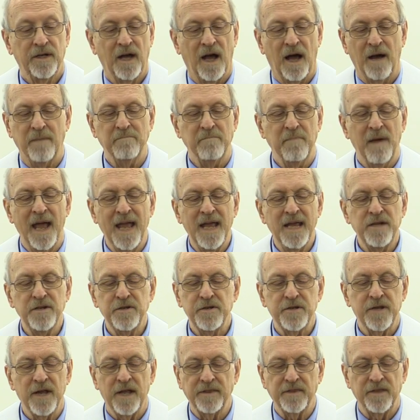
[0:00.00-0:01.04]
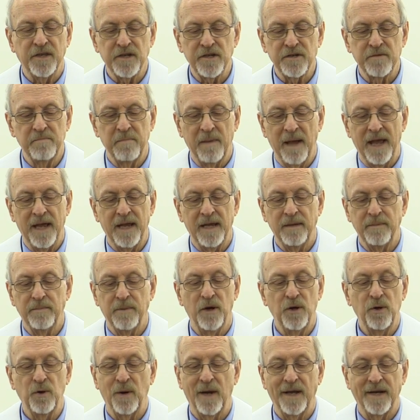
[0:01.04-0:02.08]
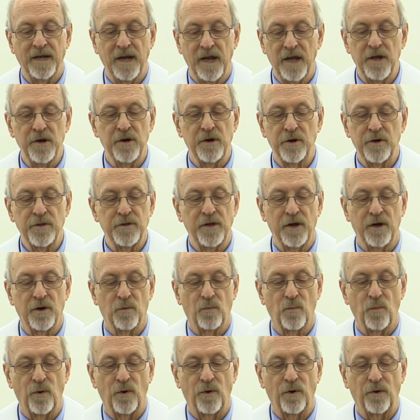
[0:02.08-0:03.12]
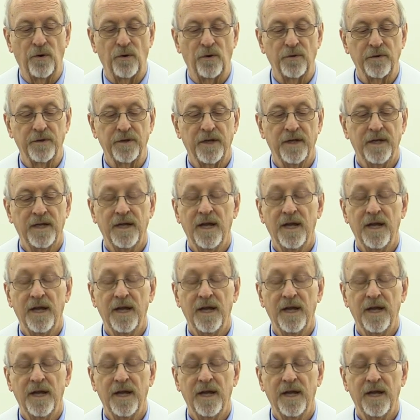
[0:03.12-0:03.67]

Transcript: amazed at this babe who had entered their world.